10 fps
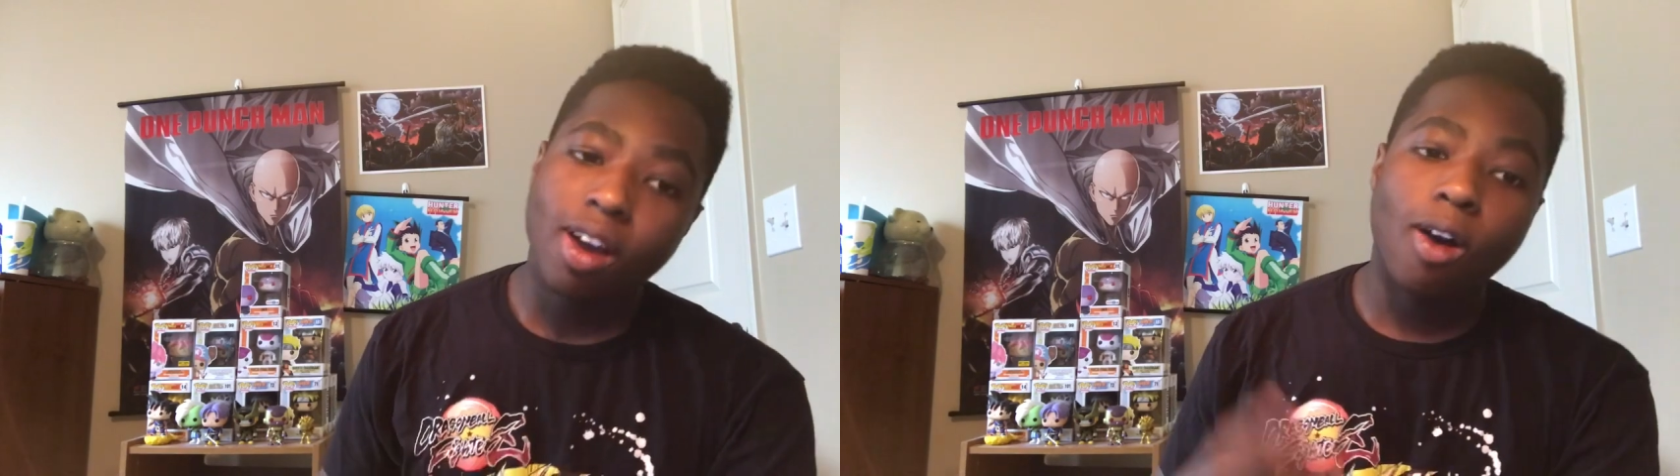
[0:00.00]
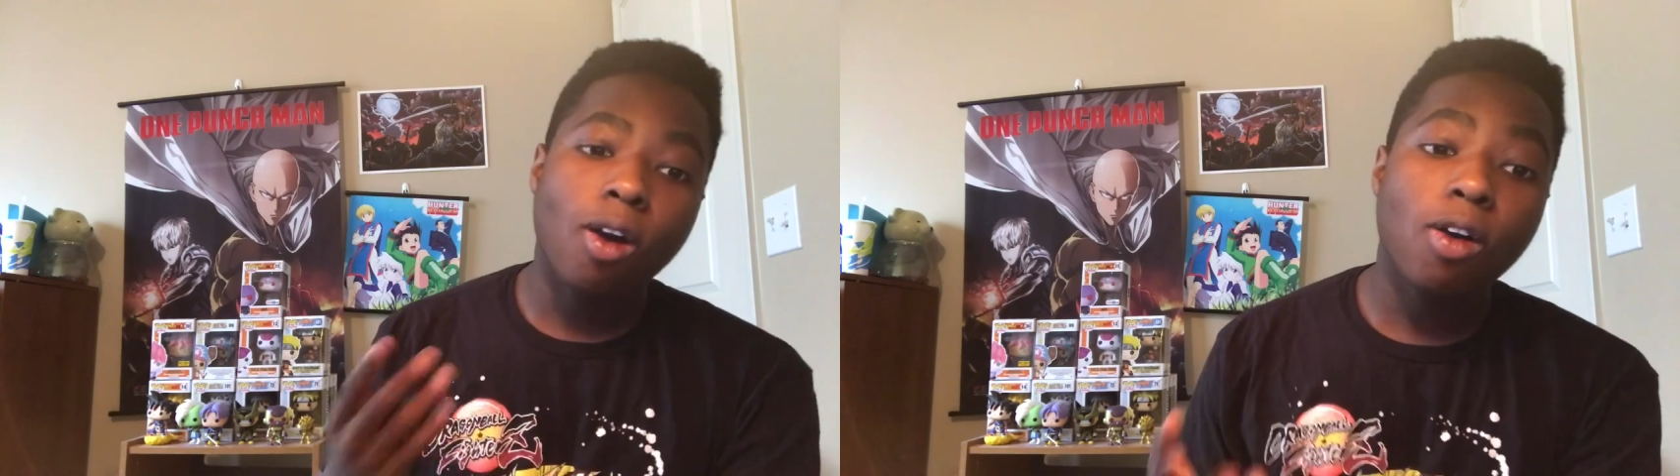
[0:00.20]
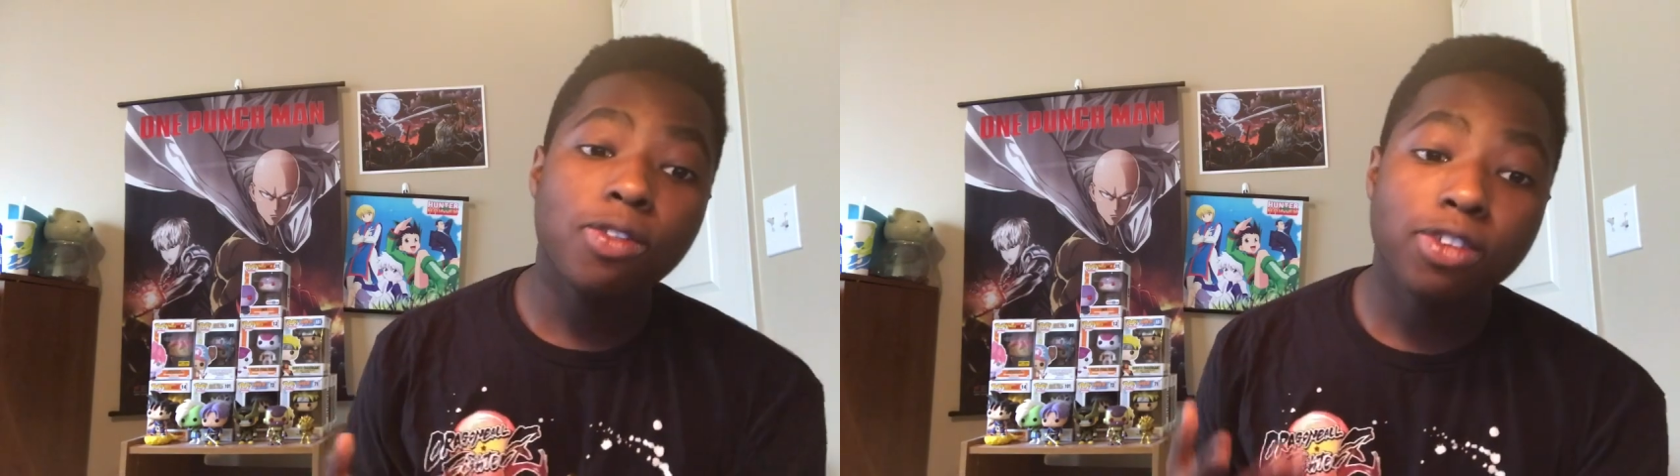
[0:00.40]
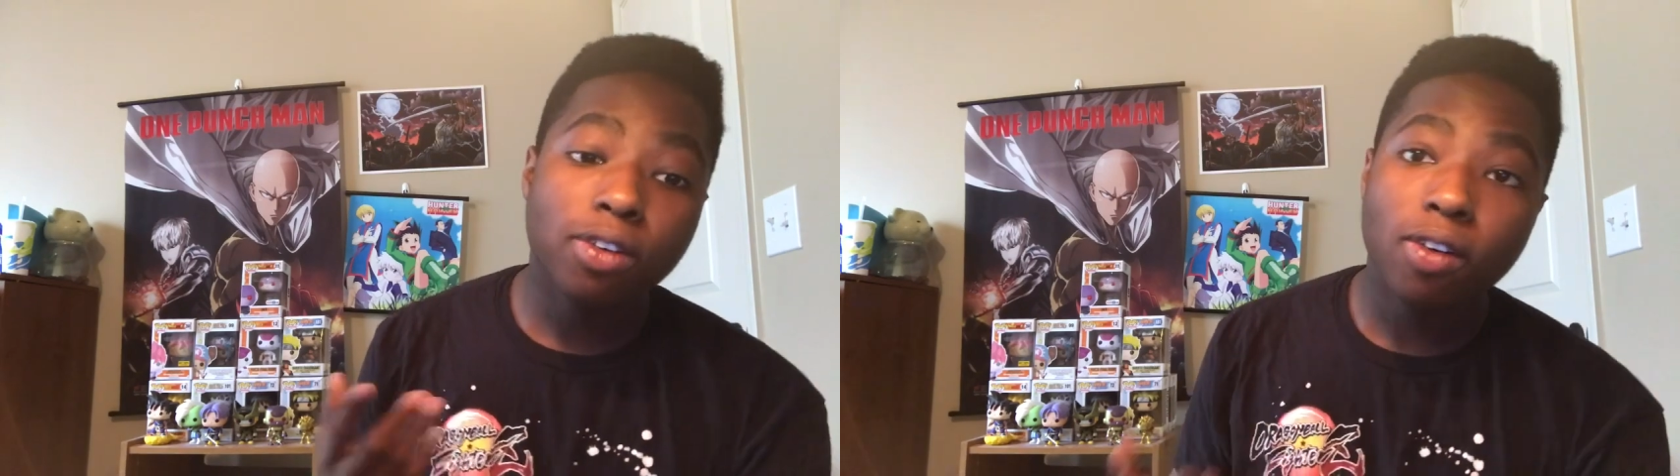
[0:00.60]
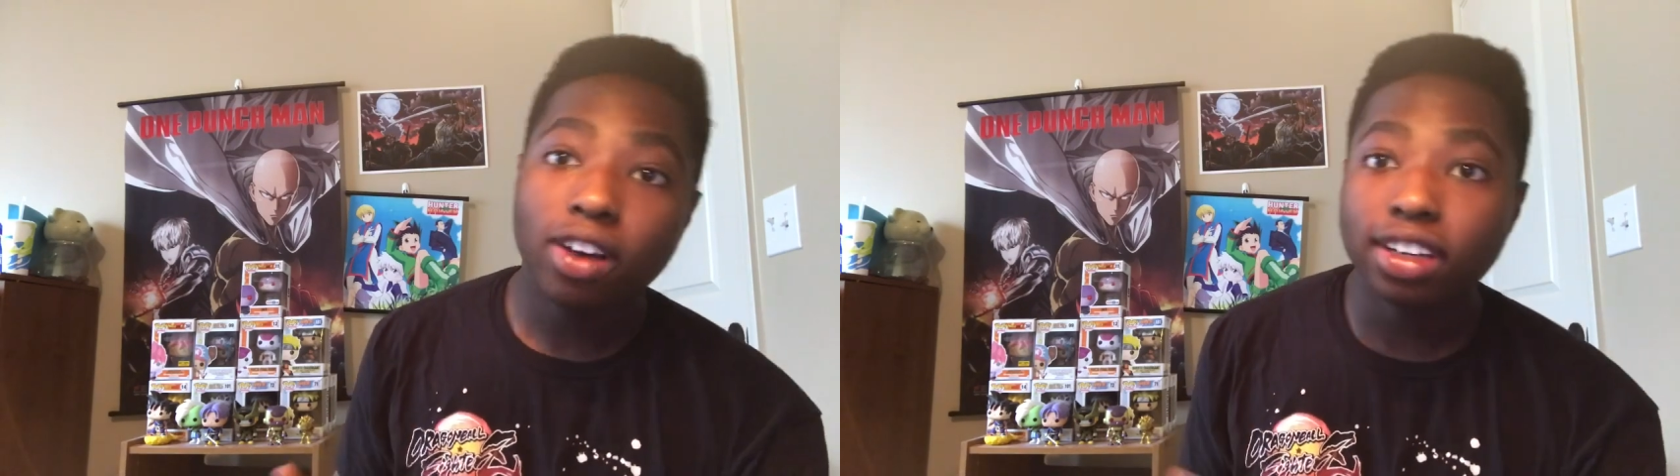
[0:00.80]
All For
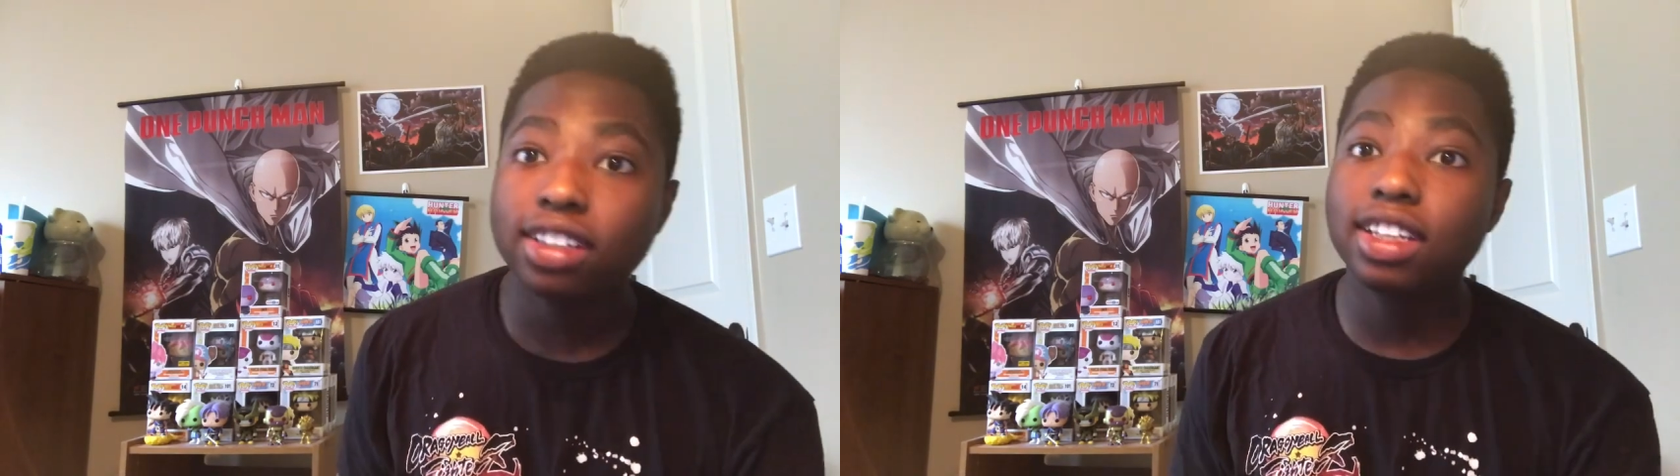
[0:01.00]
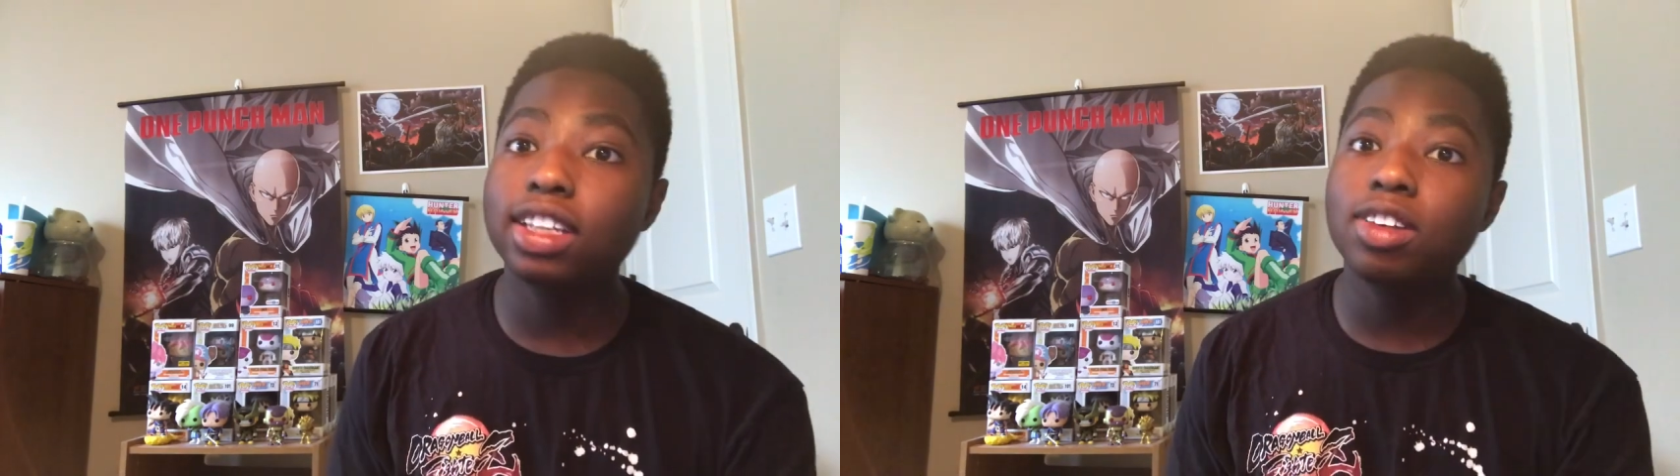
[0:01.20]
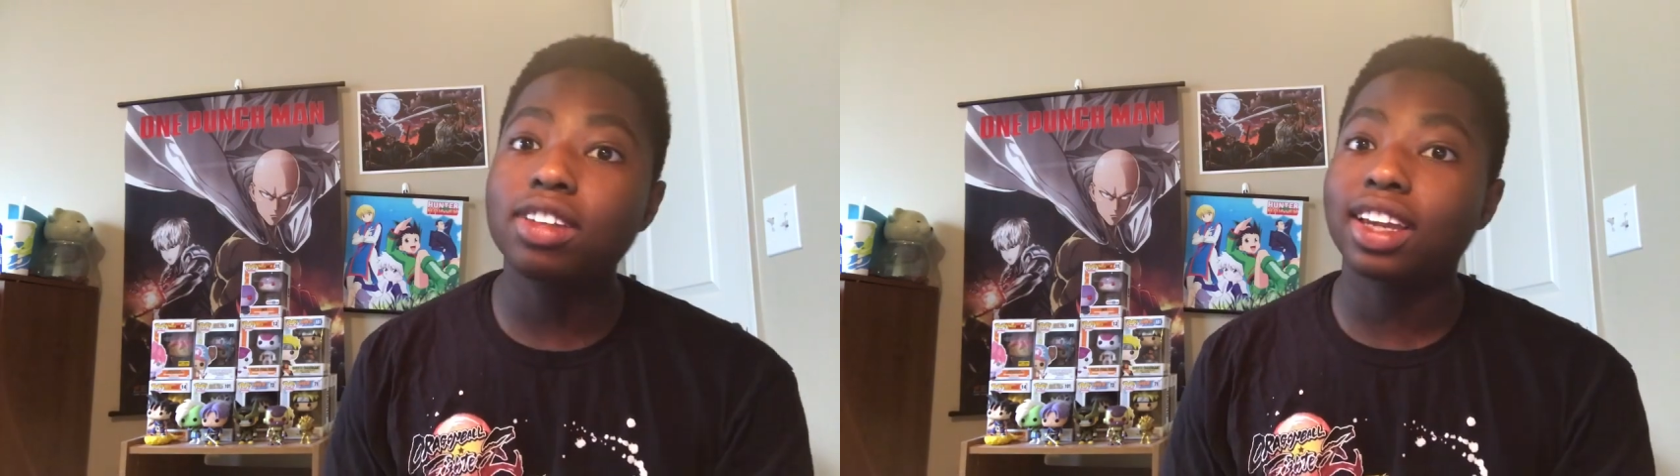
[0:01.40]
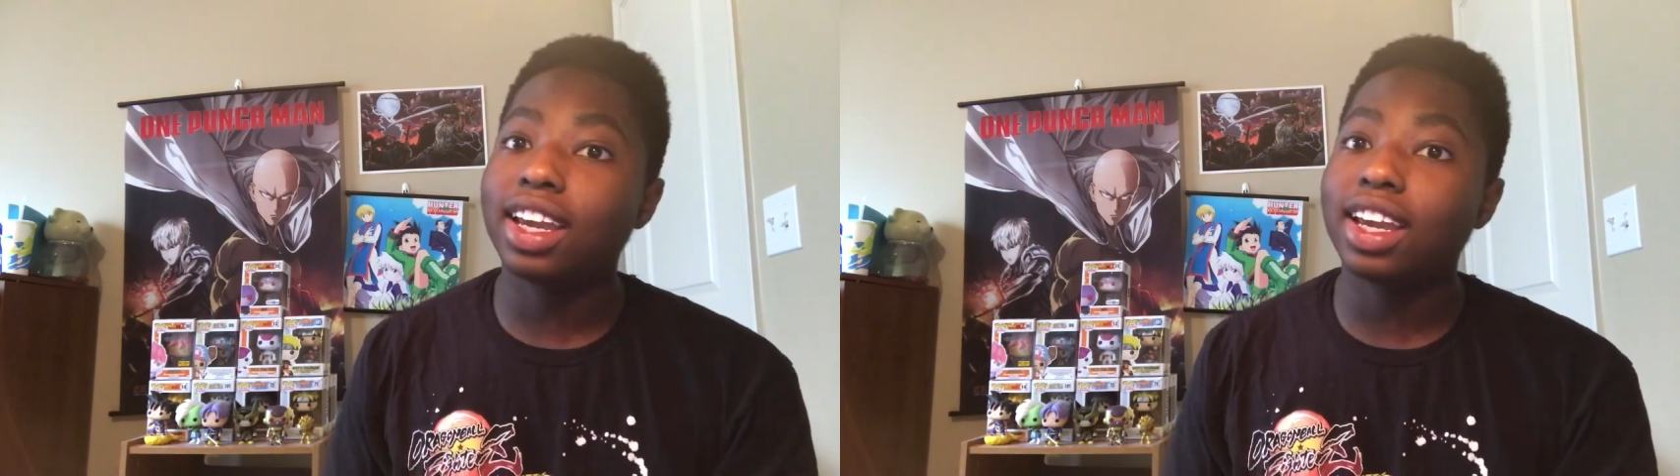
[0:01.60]
One didn't use, like,